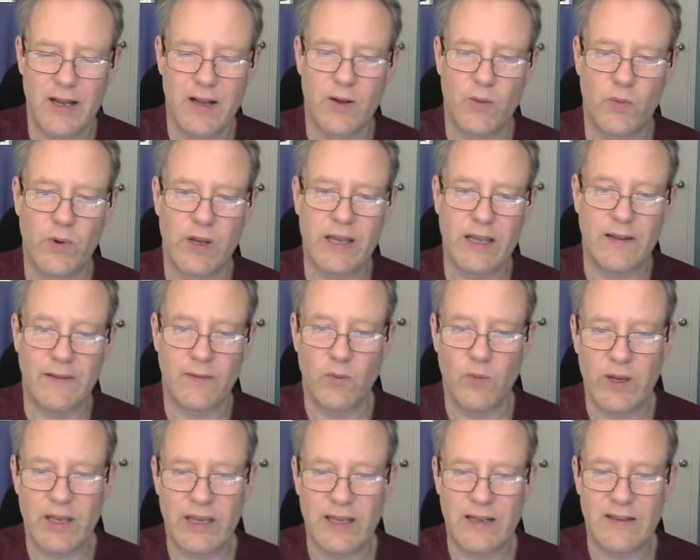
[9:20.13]
We
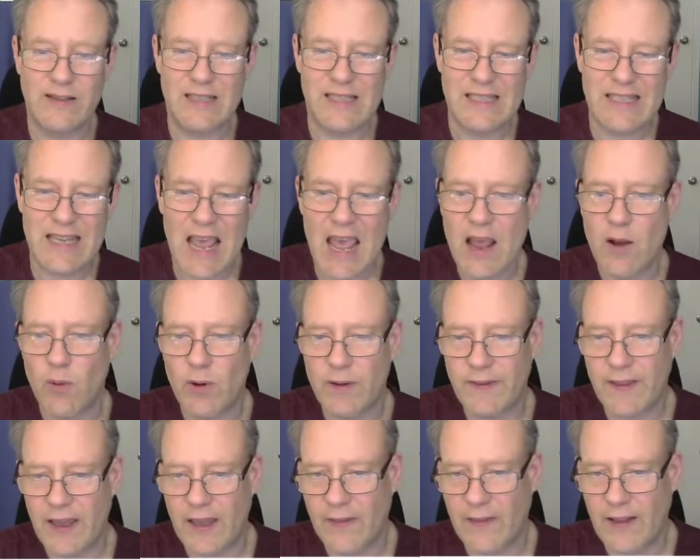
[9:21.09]
can say what
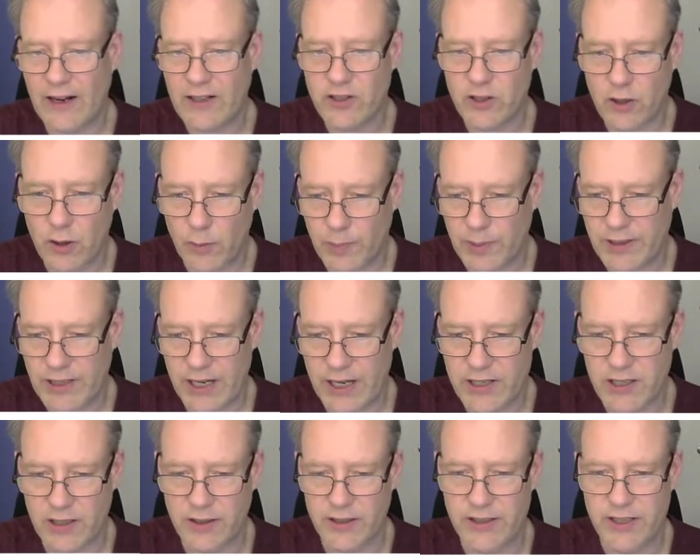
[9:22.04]
the electrical
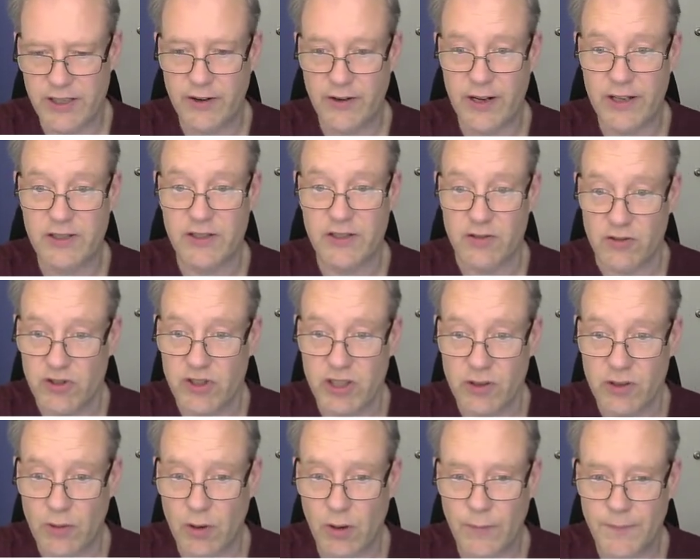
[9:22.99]
potential is here. It's
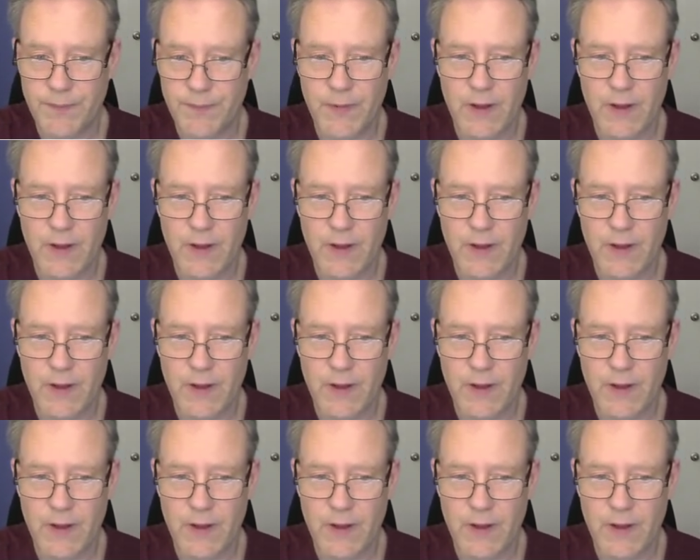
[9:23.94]
0.